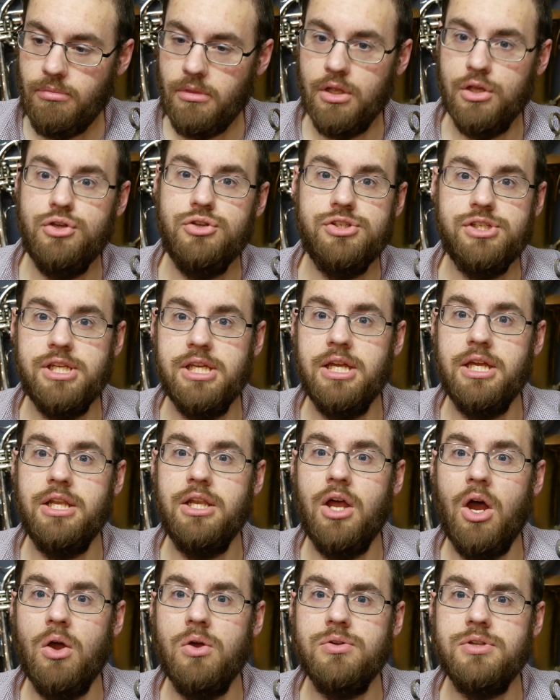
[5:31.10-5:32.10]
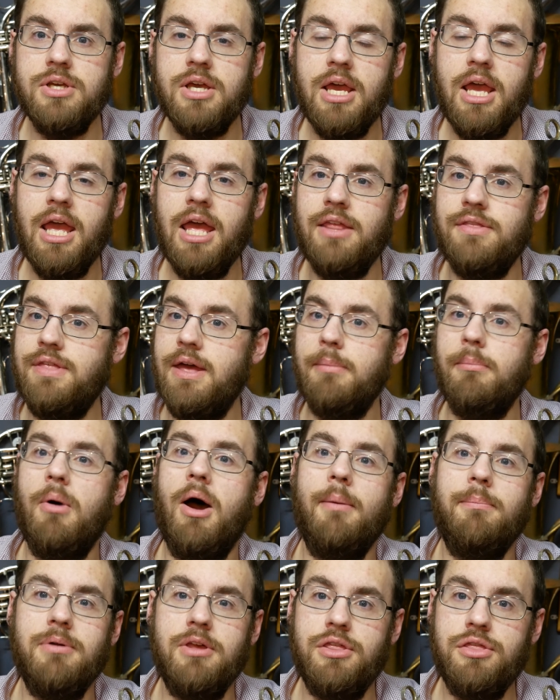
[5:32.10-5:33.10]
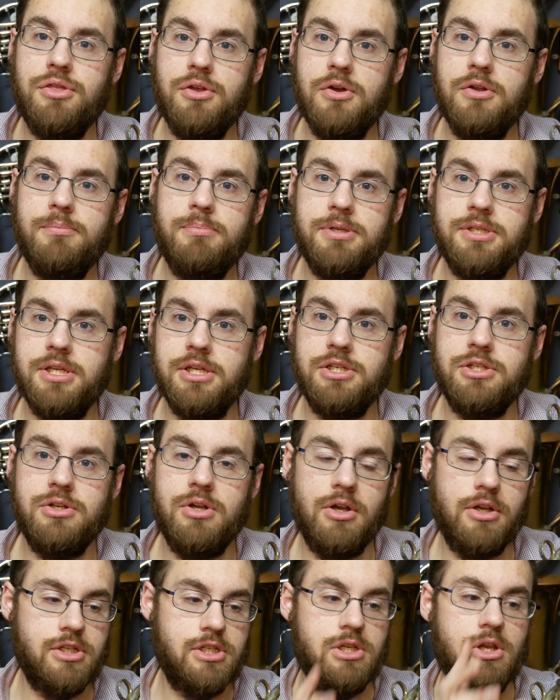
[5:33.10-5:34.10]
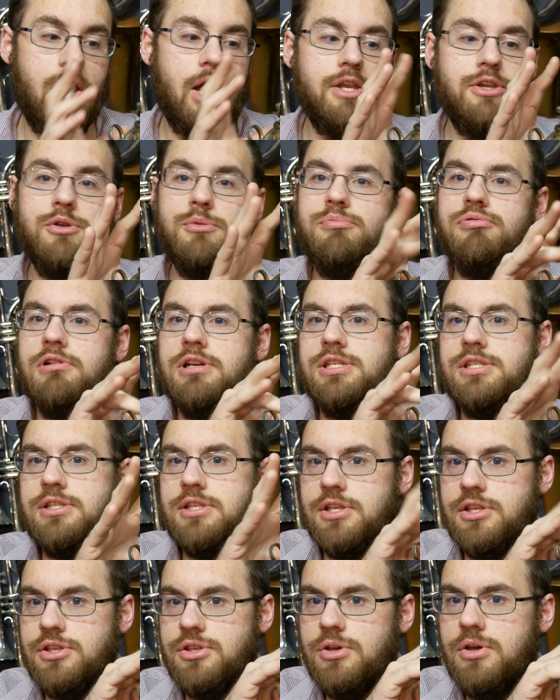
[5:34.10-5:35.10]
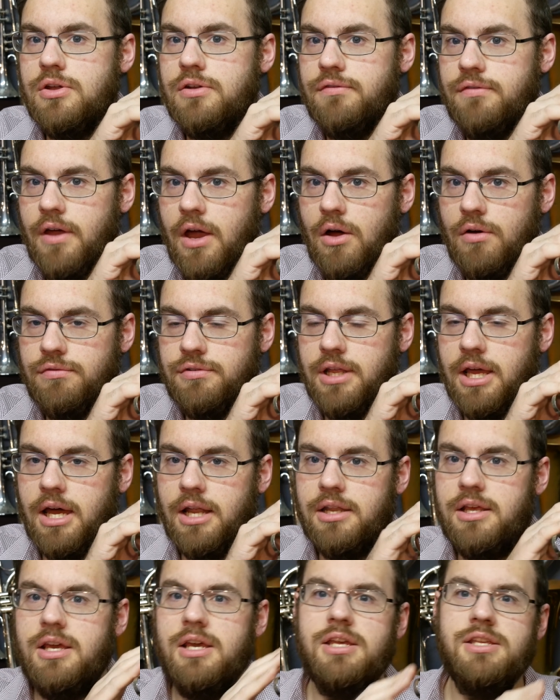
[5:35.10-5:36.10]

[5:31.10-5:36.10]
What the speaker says: You see a note that might be 3rd position on a slide, you press the 3rd valve down.